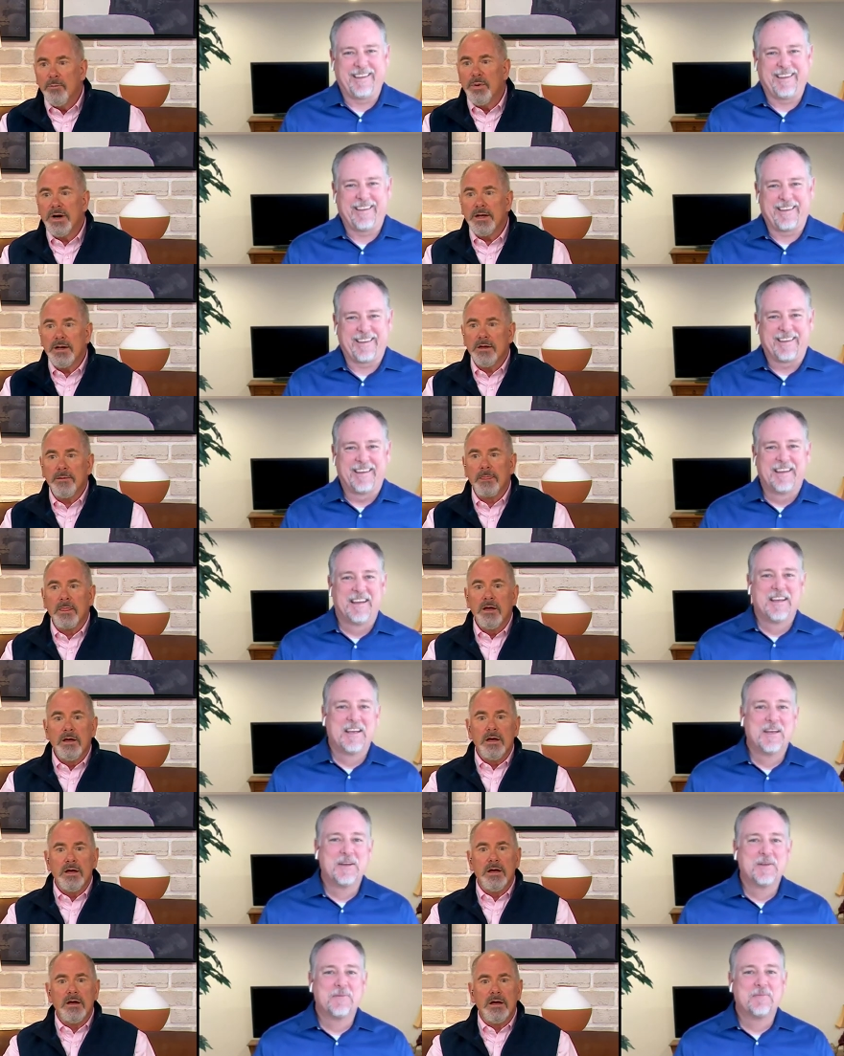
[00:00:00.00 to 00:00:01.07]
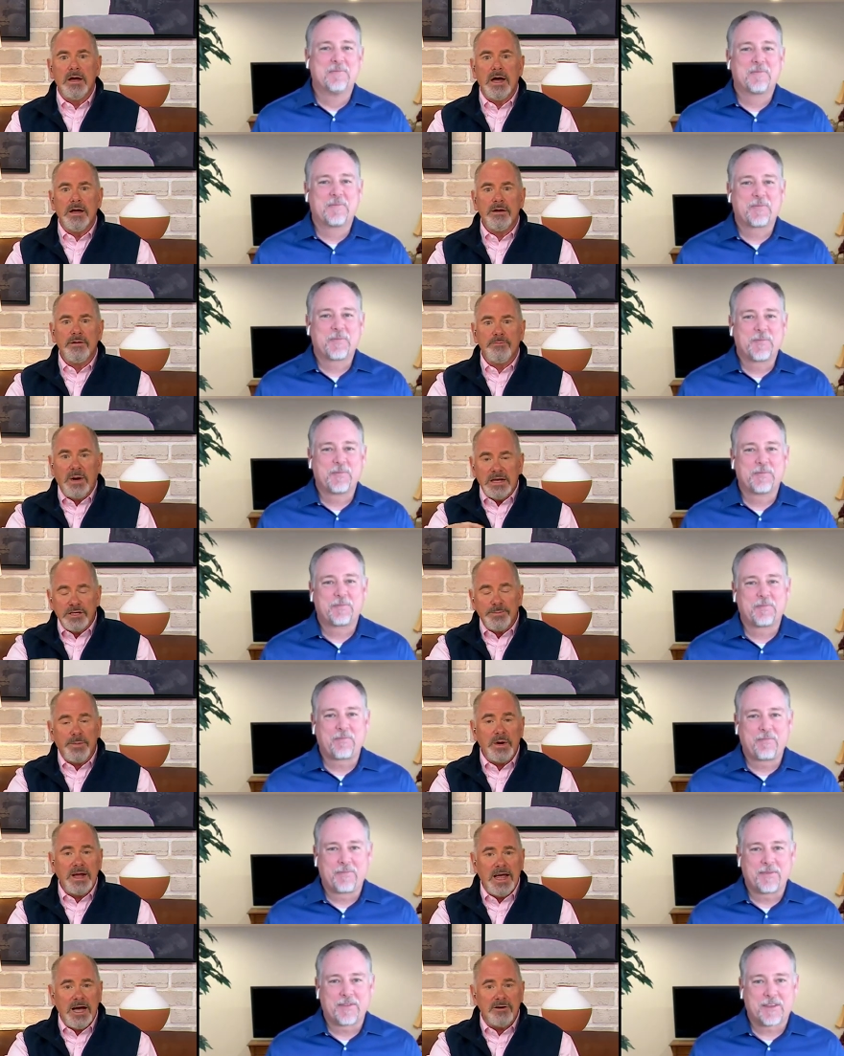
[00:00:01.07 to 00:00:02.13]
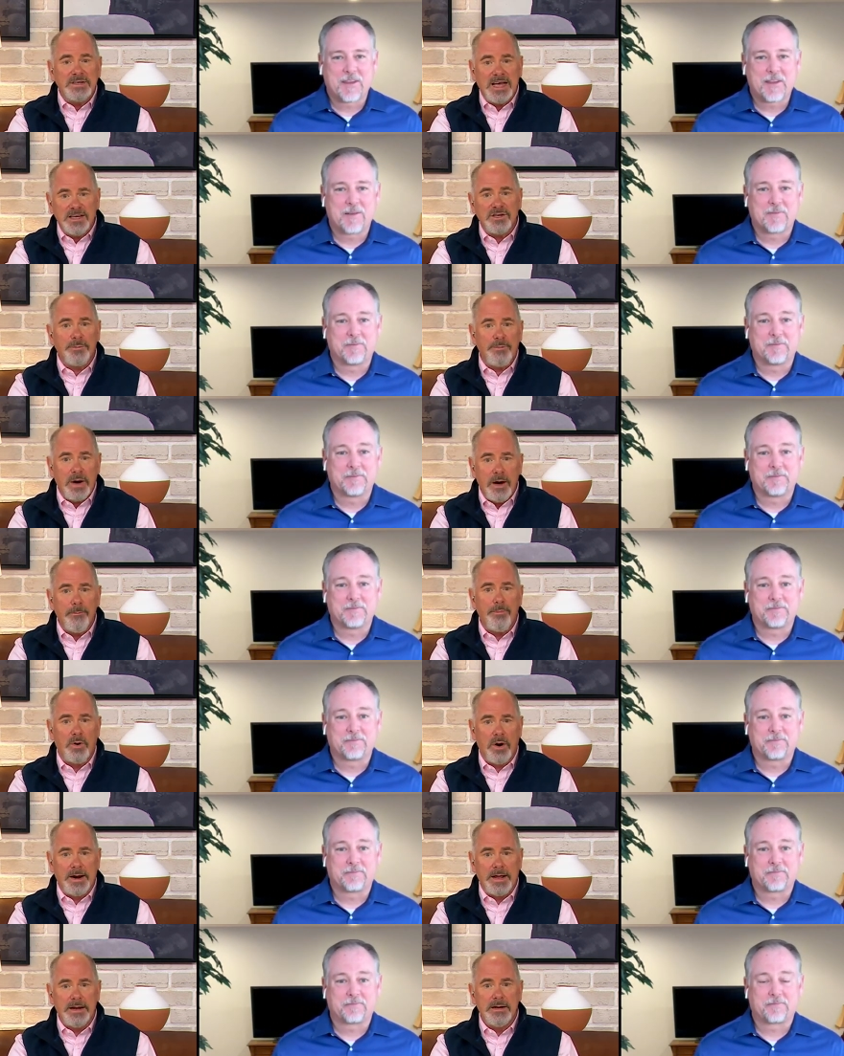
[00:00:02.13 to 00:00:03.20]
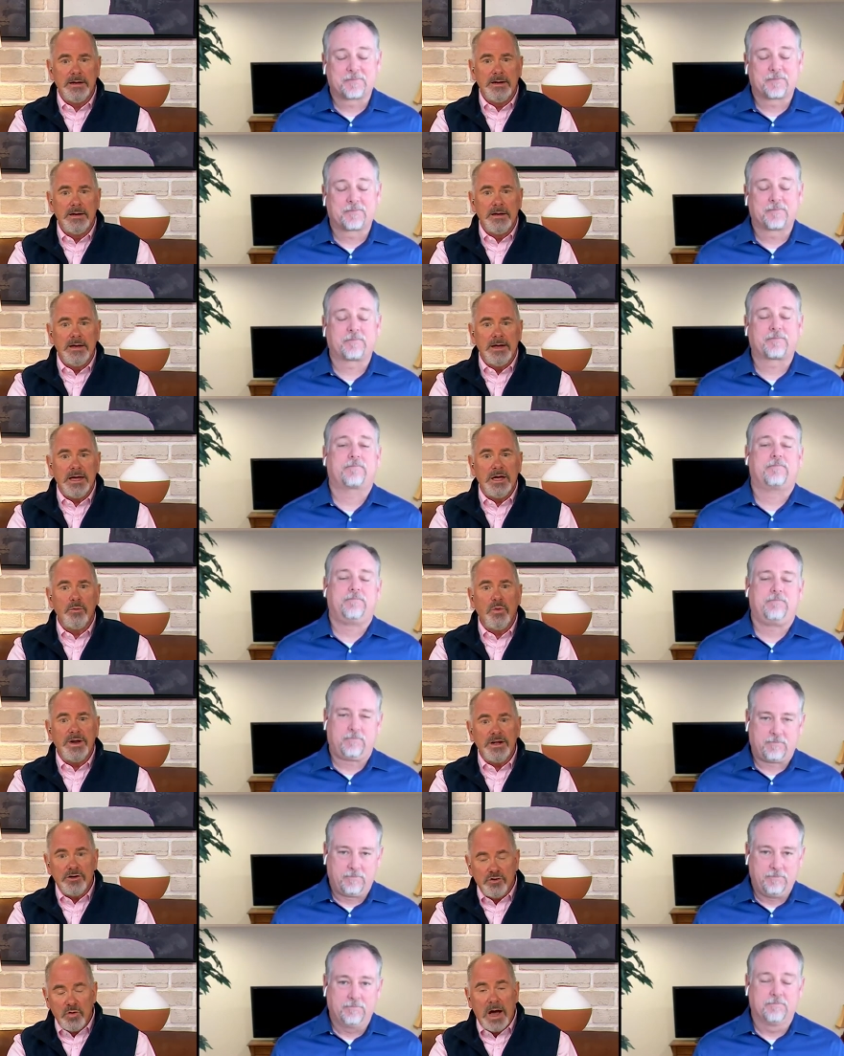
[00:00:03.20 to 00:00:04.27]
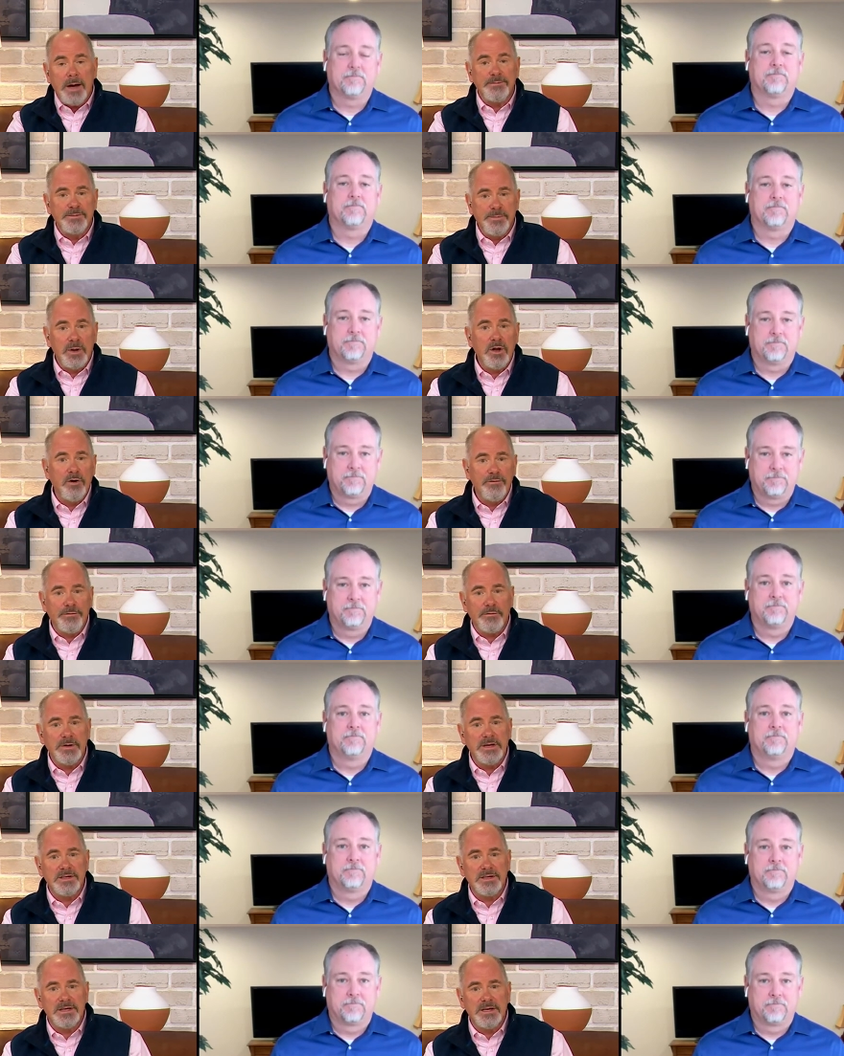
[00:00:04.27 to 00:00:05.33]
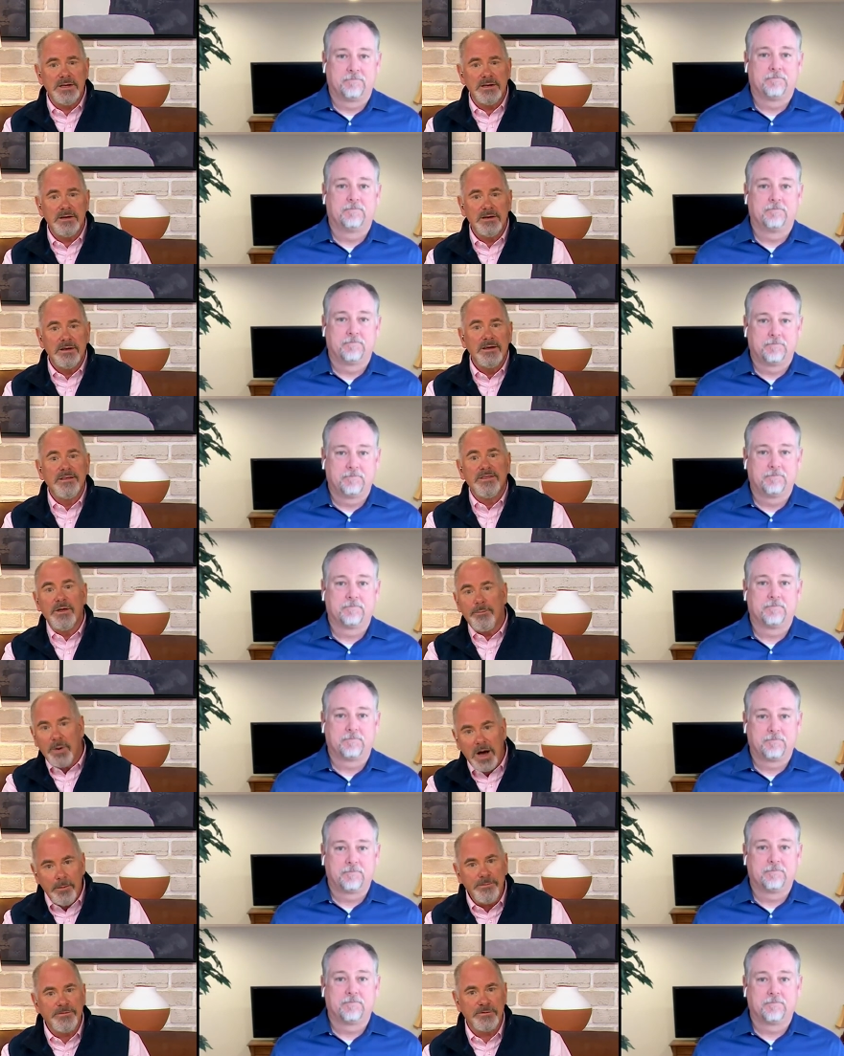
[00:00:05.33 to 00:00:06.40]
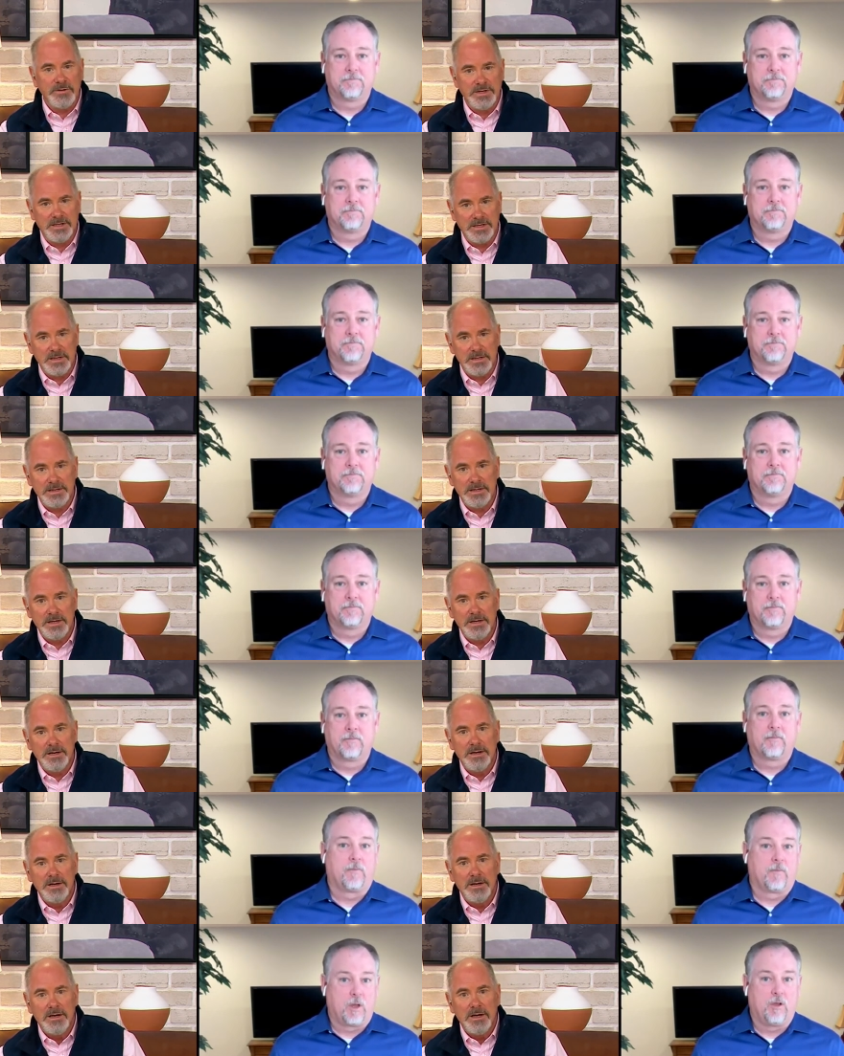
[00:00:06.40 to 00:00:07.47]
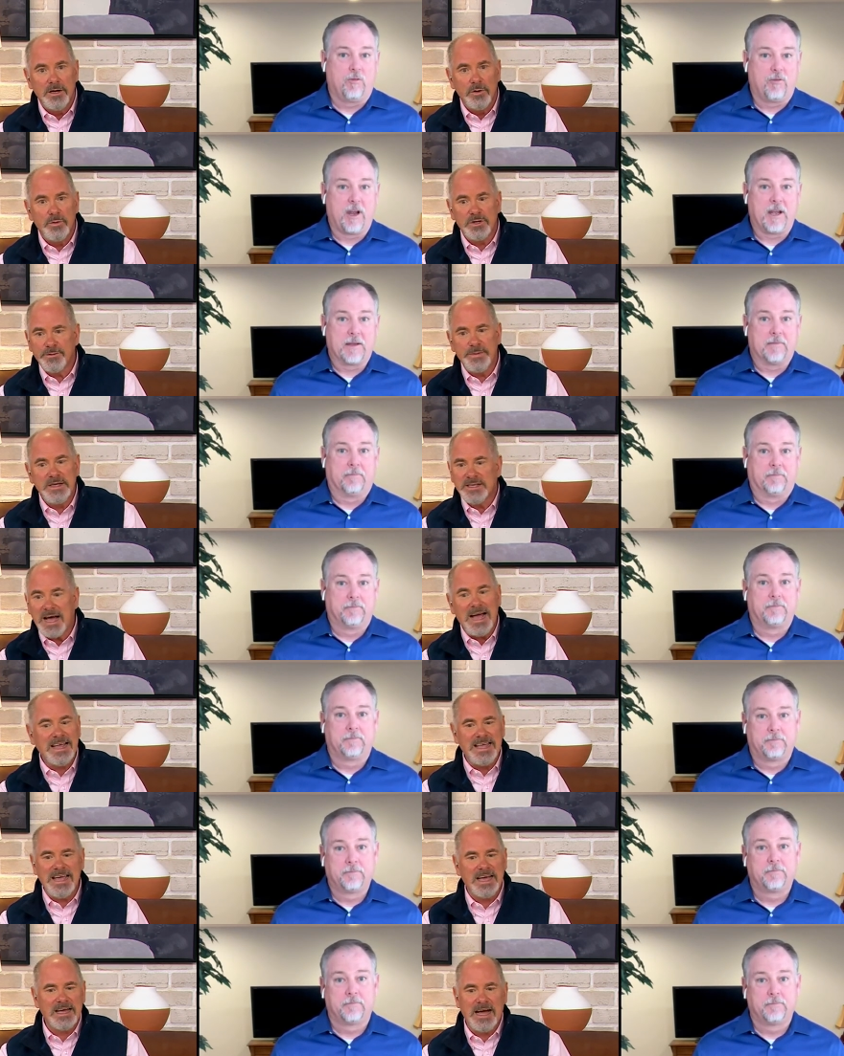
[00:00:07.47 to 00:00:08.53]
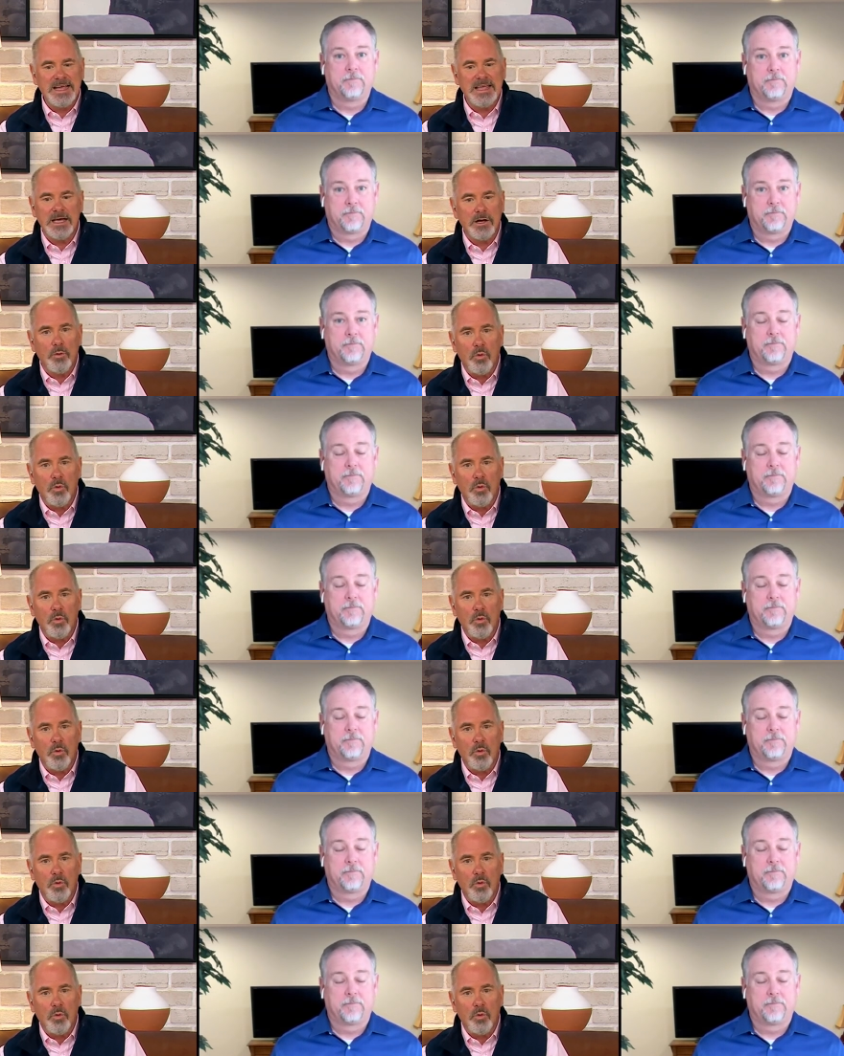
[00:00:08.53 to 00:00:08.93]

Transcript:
Speaker 1: but I, uh, my spring house has a pump on it. And when it drops below freezing, the pump freezes right. which means I can't I can't get